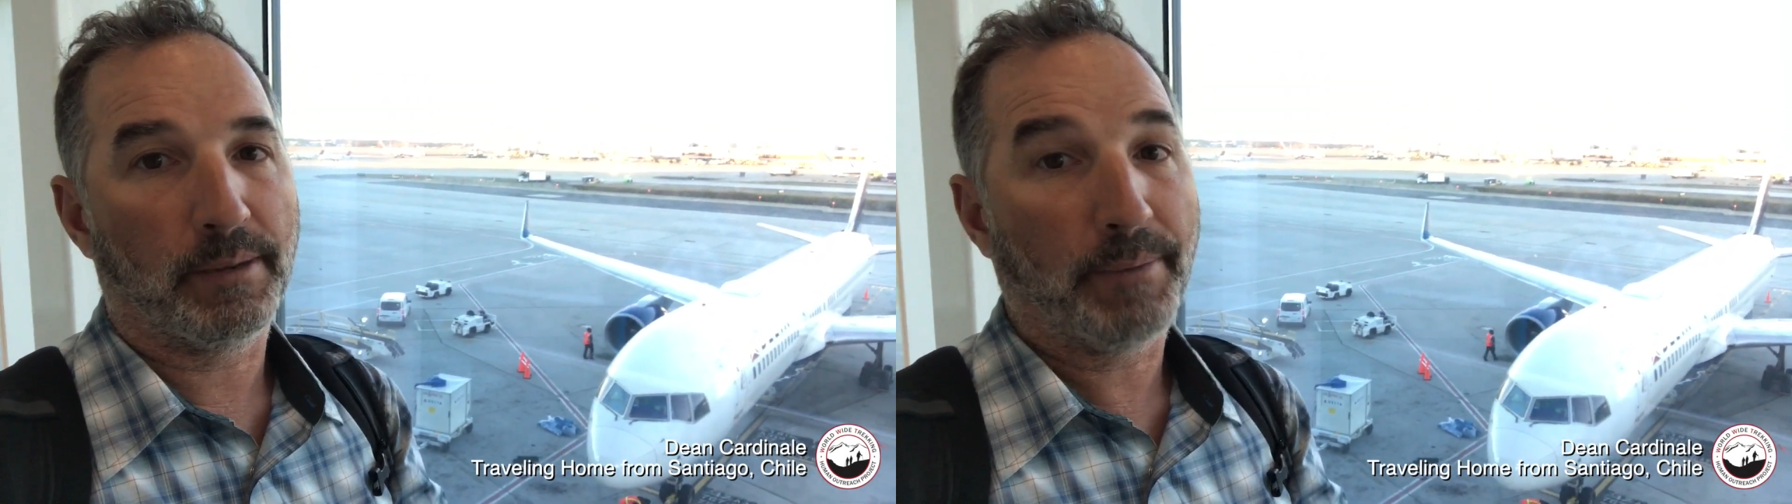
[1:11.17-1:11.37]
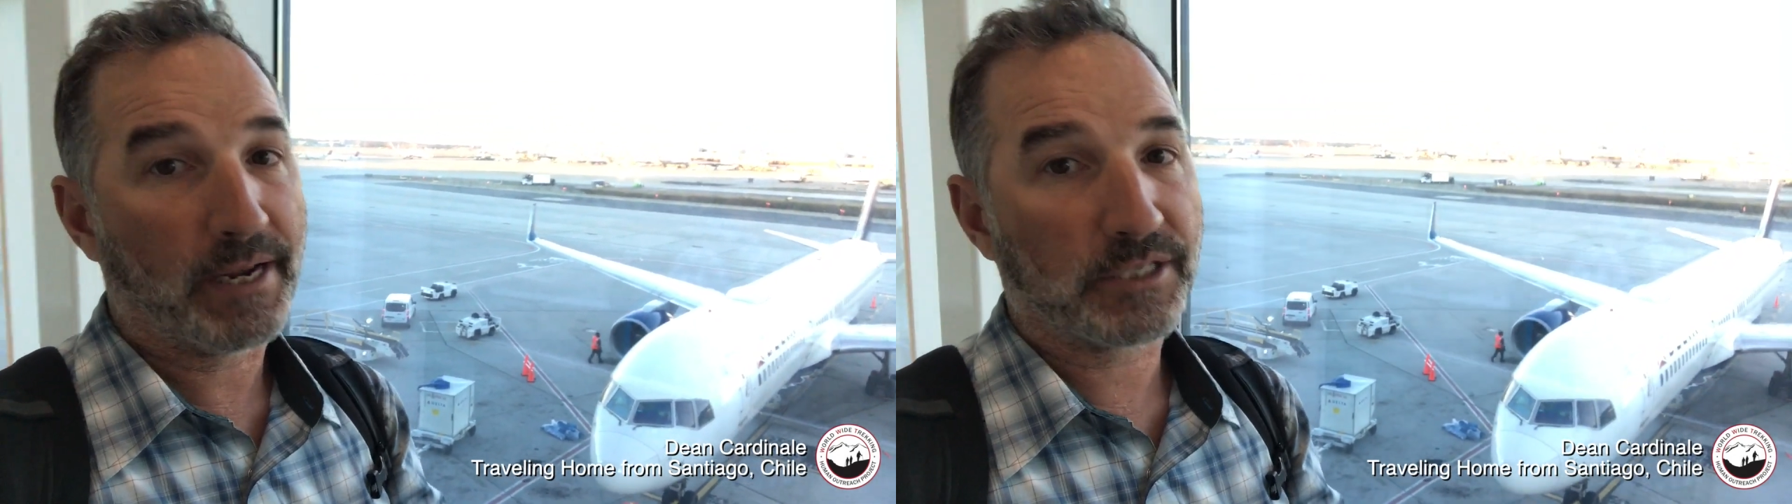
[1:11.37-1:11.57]

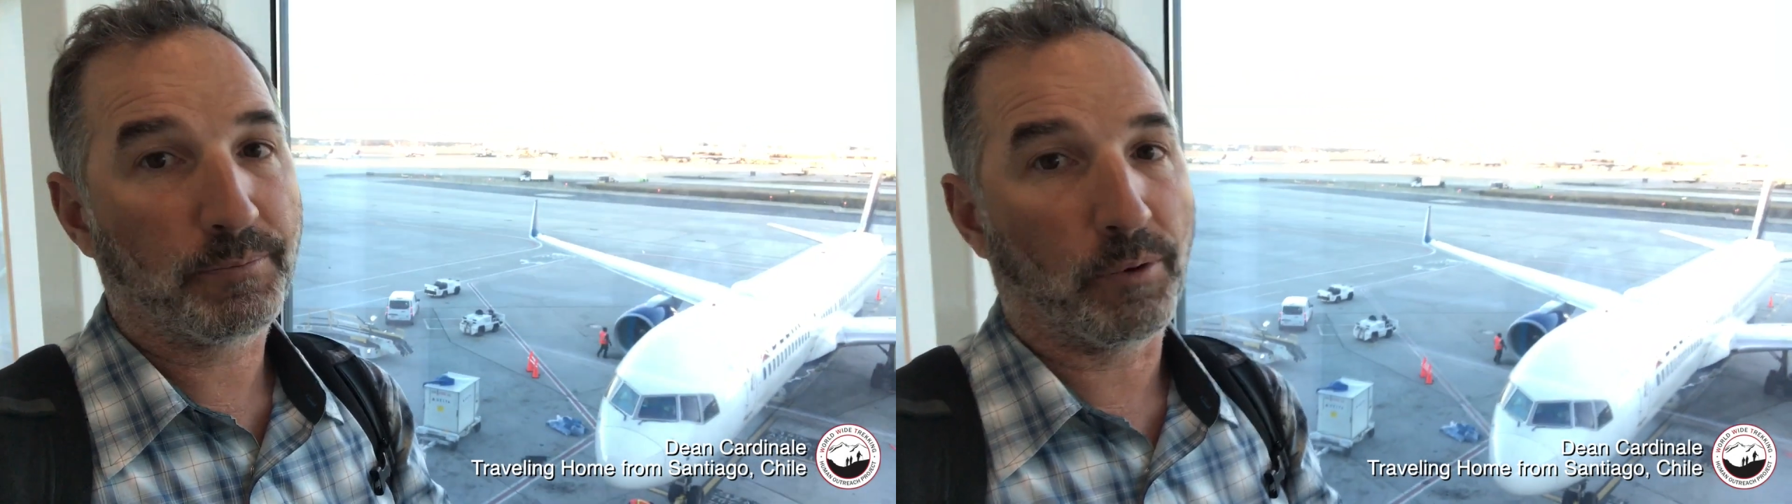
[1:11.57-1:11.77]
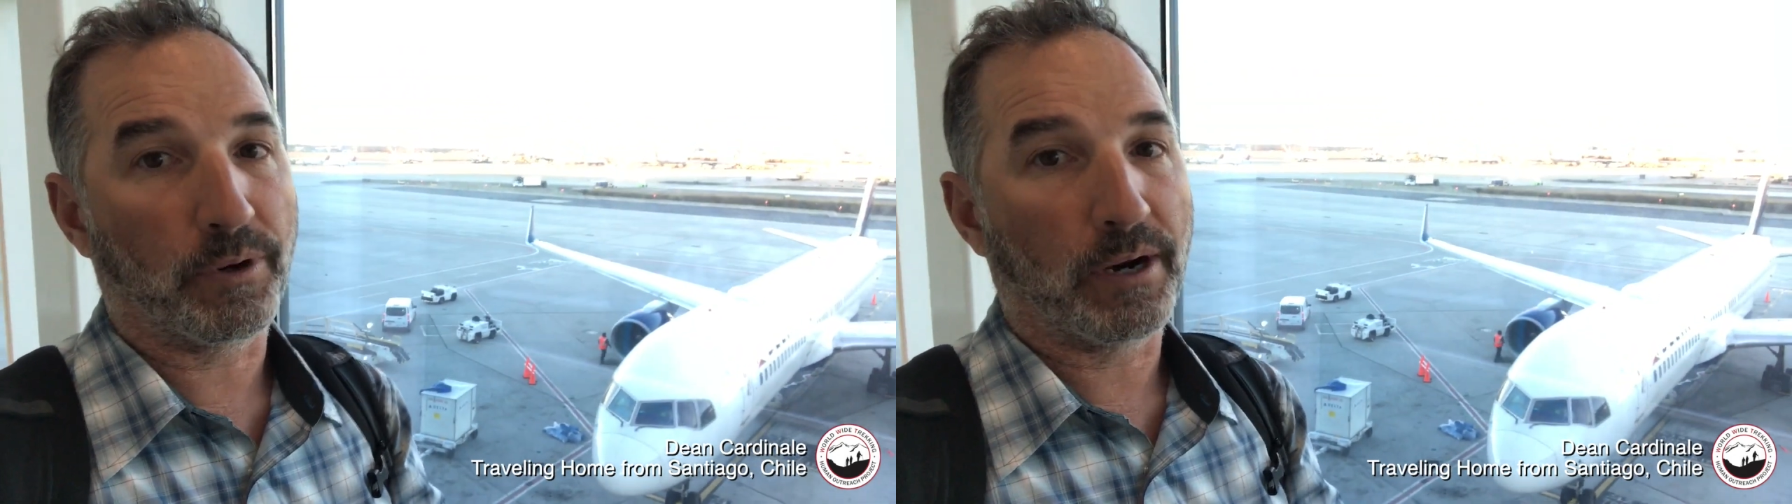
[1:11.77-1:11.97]

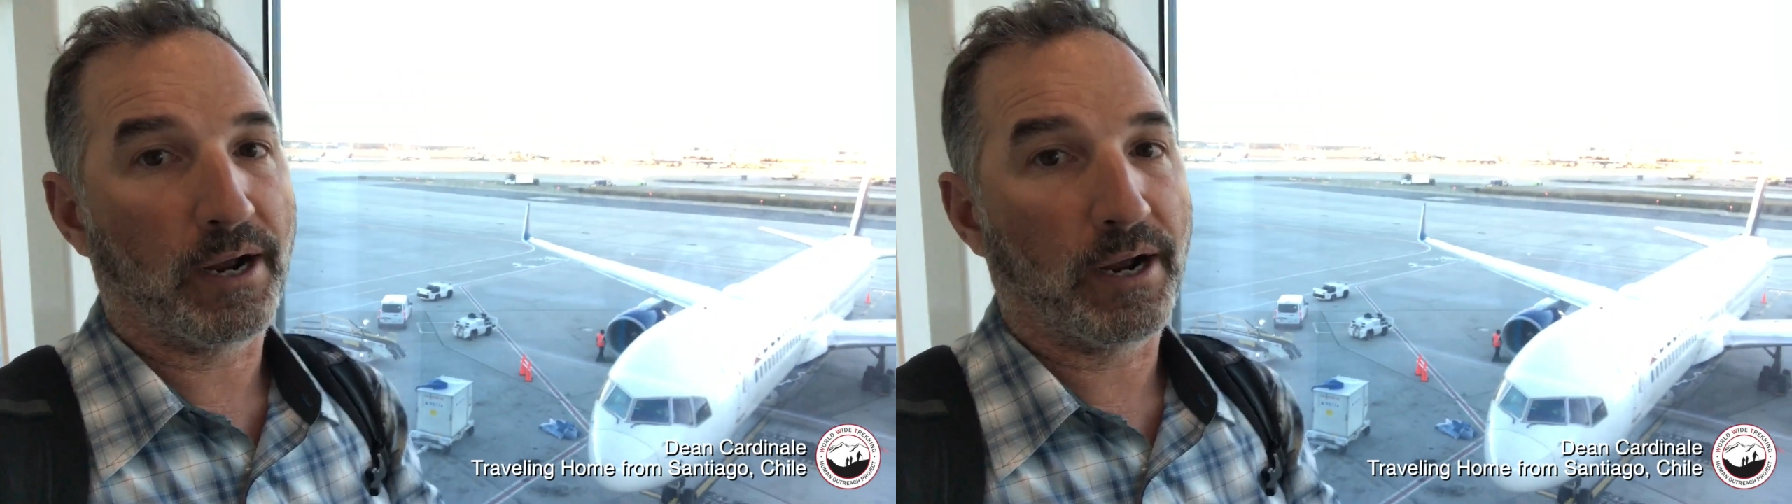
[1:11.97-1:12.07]
passport.